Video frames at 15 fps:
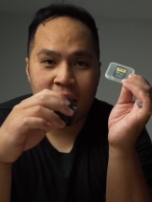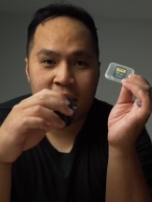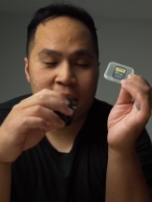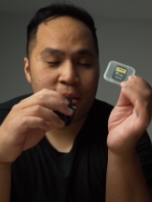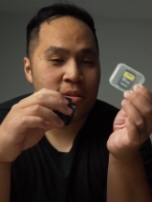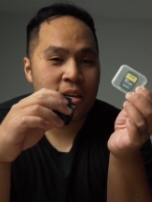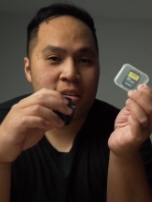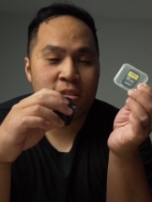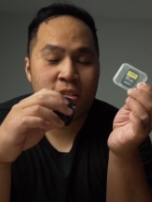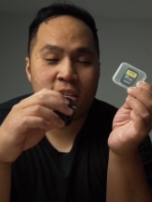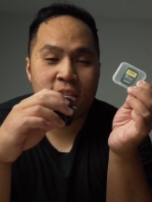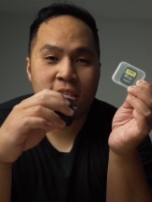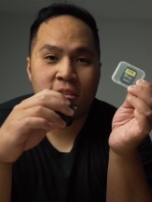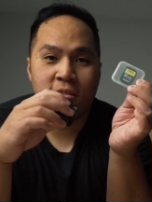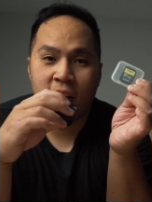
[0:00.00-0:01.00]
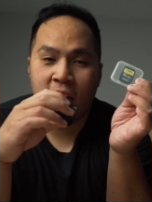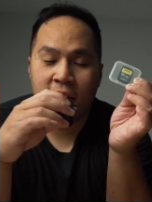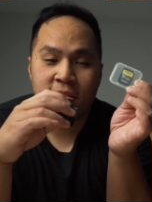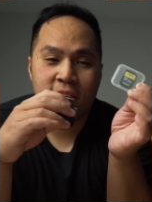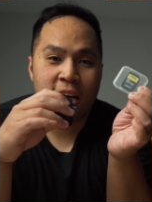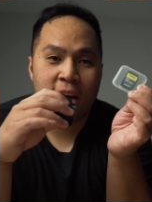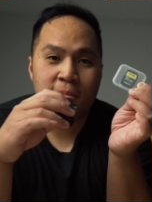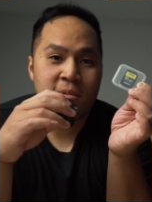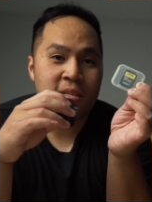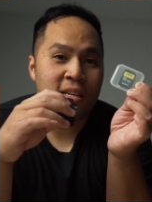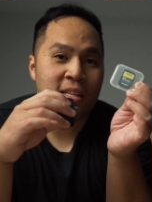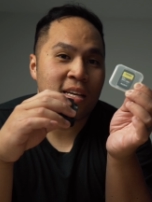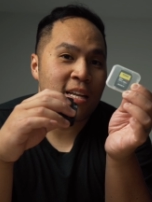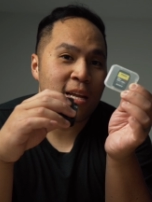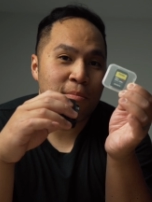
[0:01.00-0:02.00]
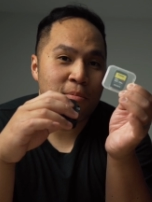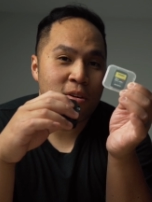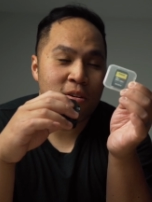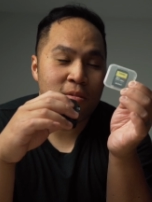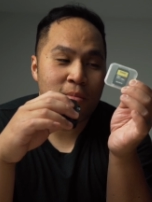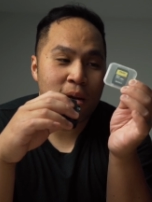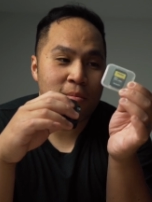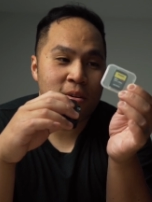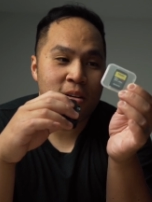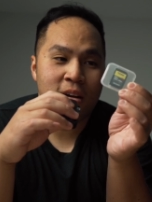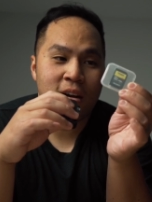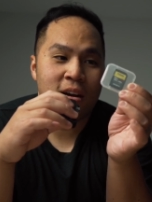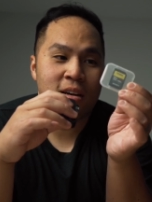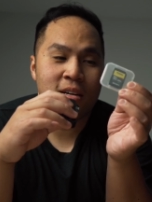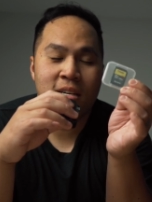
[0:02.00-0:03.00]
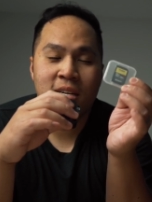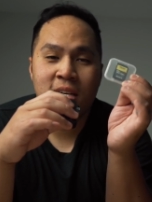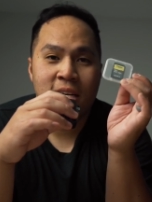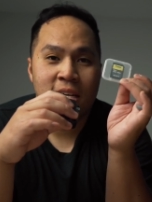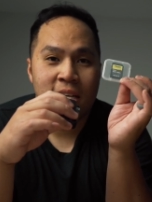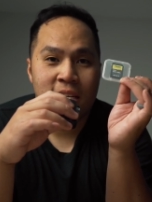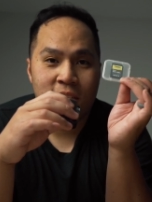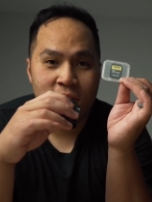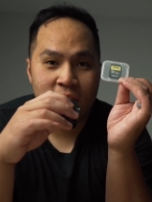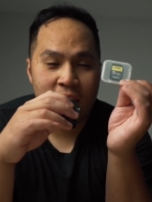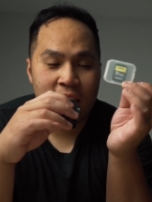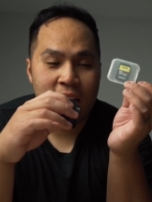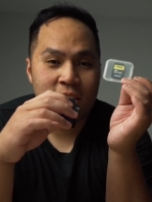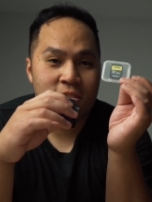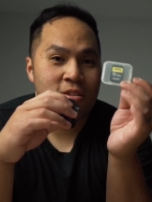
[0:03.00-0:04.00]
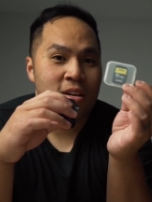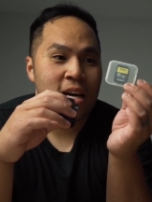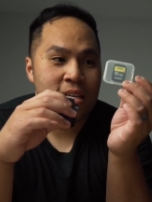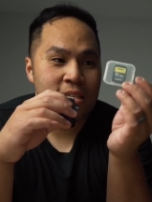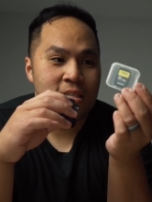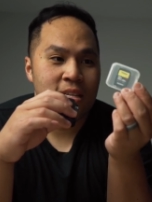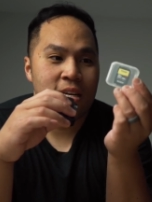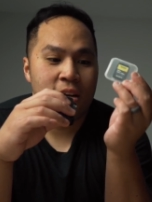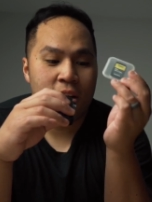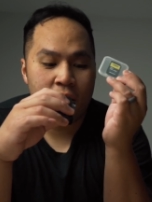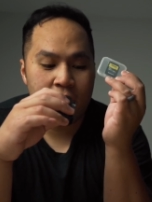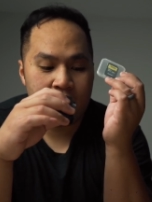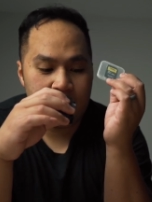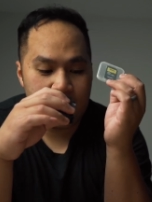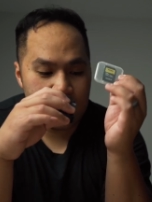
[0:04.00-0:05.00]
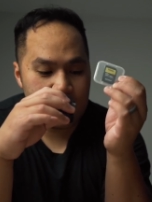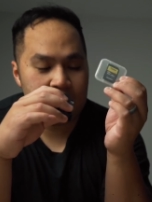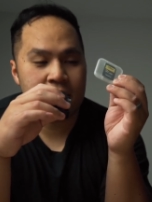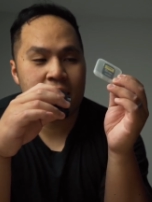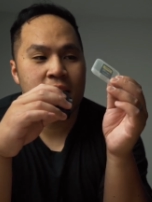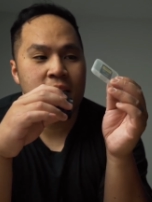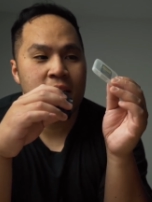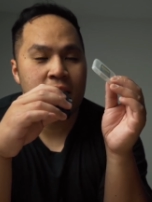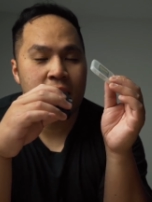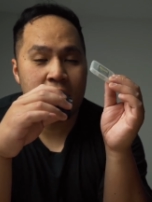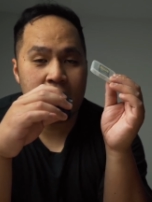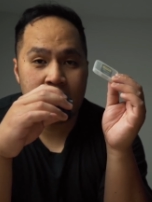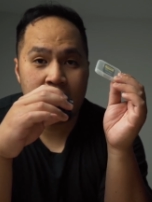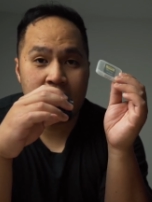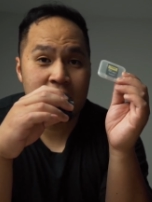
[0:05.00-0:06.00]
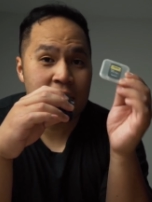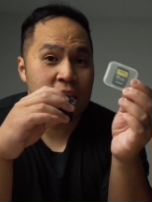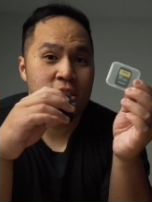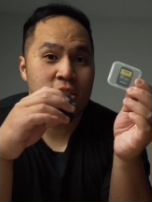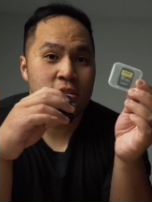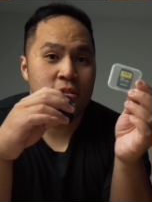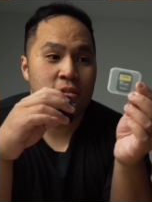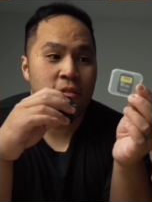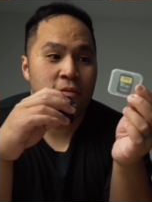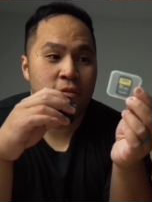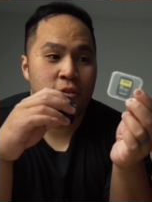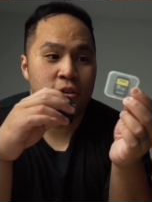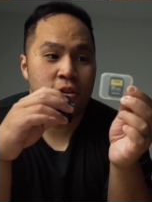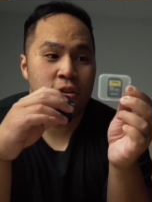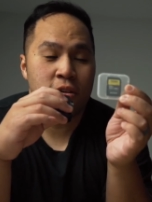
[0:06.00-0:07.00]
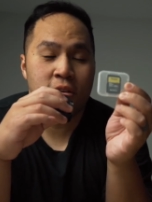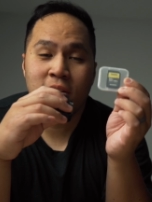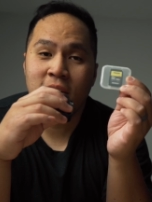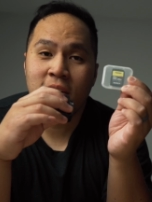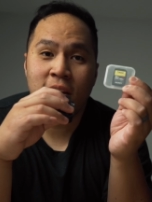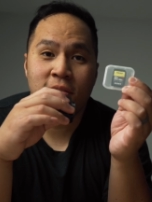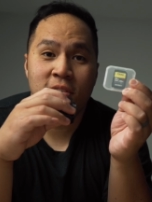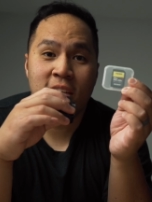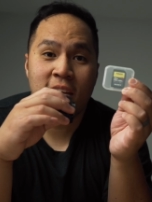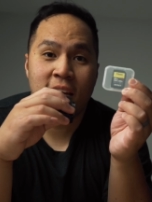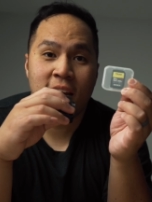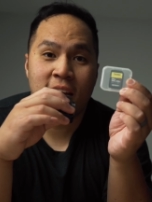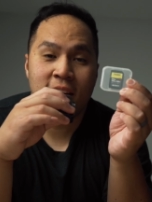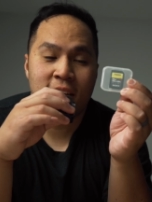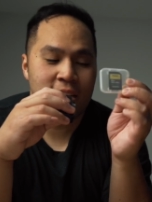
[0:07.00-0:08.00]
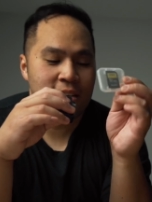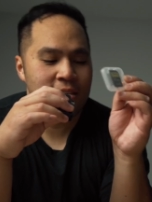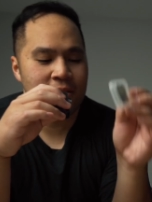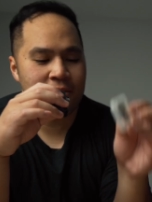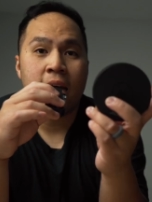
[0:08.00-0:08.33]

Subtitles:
sometimes you just don't have time to clean up your memory card, so an extra SD card is essential for your everyday carry.